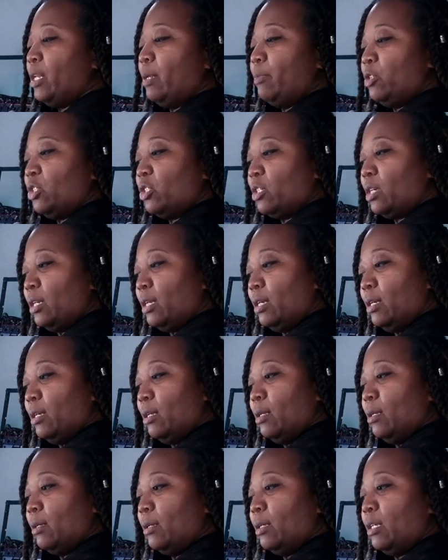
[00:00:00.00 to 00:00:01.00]
I'm just going
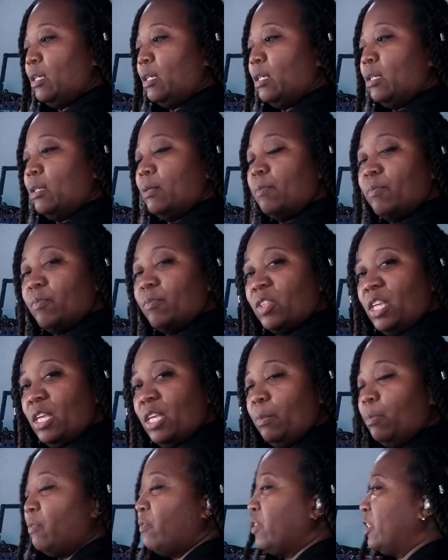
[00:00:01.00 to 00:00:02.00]
to
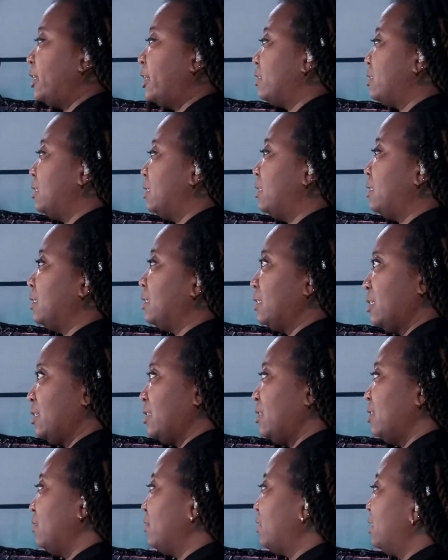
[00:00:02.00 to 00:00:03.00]
keep it velocity
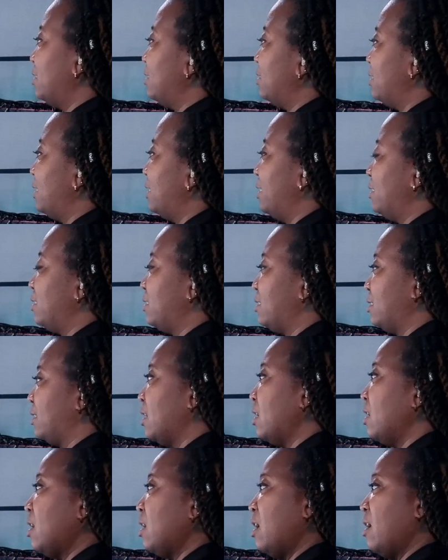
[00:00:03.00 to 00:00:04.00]
sensitive because that's
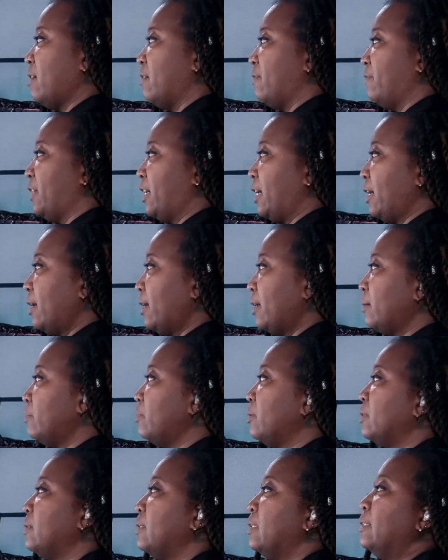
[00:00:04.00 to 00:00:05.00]
a vibe.
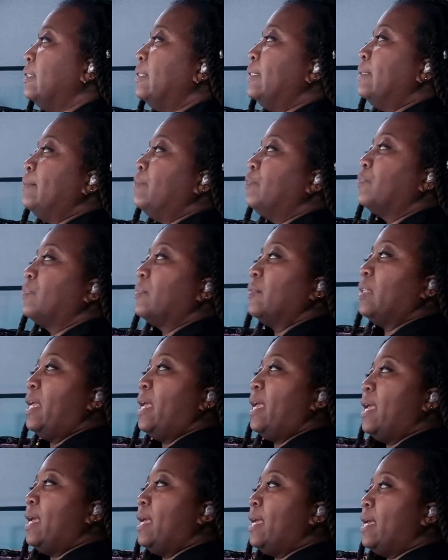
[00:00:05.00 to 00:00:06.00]

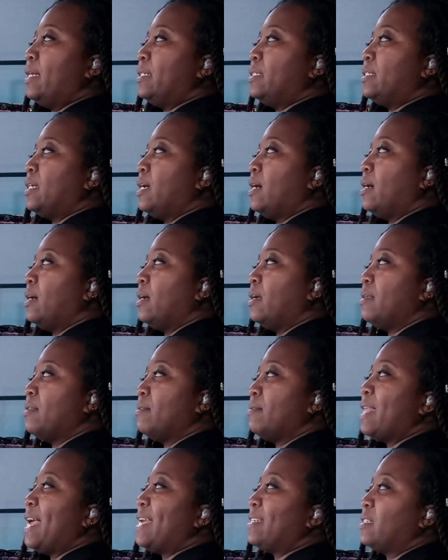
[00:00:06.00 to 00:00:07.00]
And
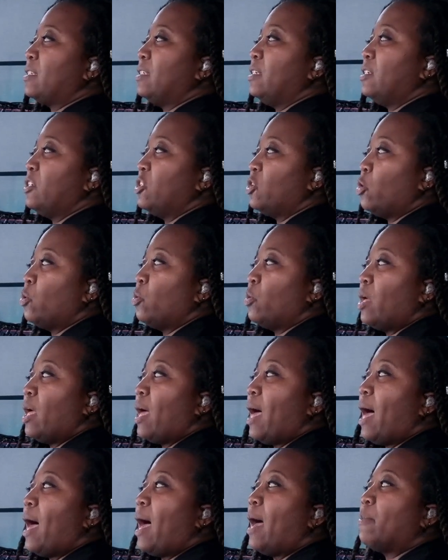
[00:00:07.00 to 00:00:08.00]
lastly, you know,
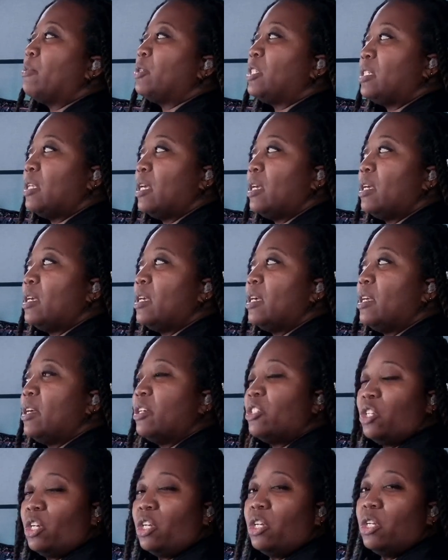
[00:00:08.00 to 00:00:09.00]
I would say
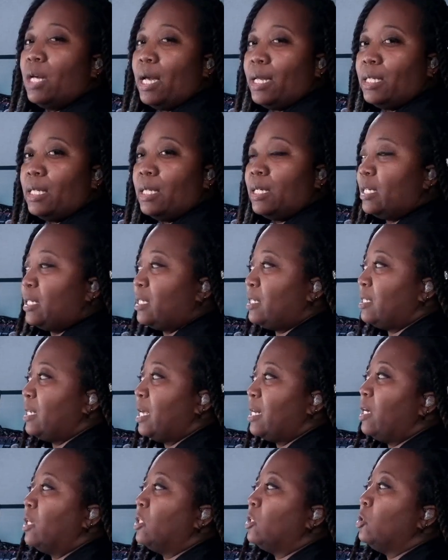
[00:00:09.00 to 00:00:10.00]
it's a good idea to set
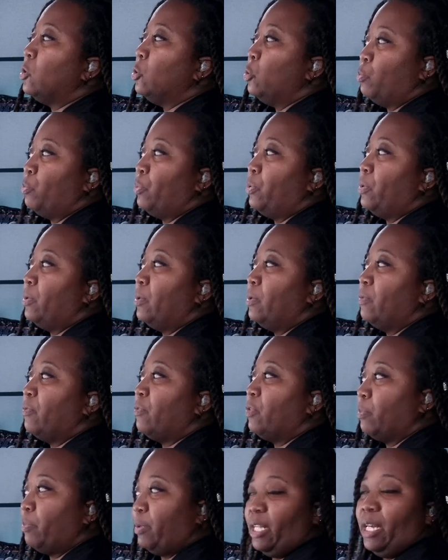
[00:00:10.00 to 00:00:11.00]
a loop
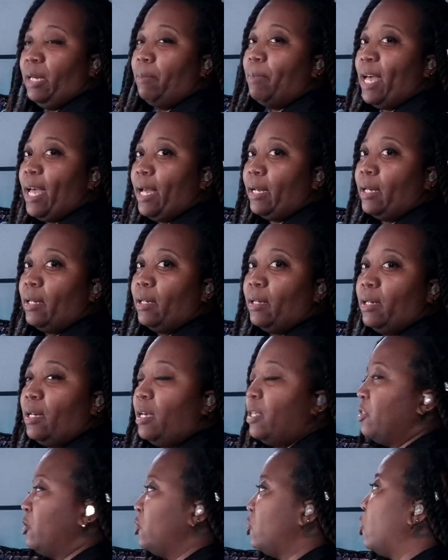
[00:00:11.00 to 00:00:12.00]
for playback
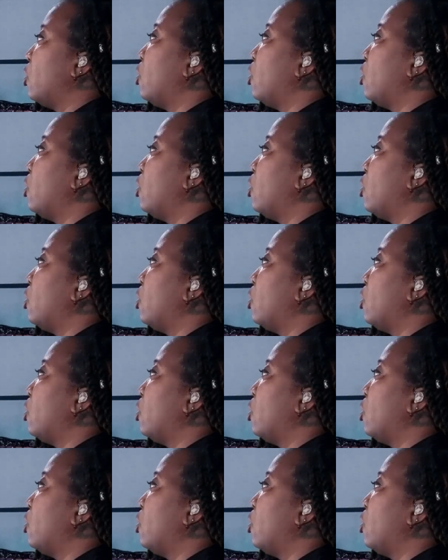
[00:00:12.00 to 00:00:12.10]
in the DAW.